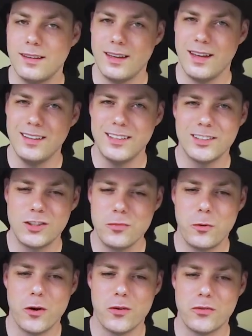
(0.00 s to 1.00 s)
In the
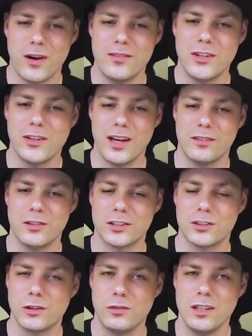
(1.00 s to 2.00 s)
2.5 year
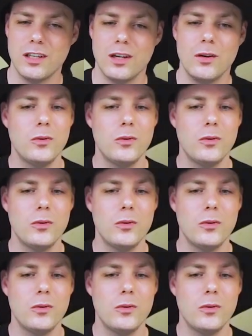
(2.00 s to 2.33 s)
anniversary video,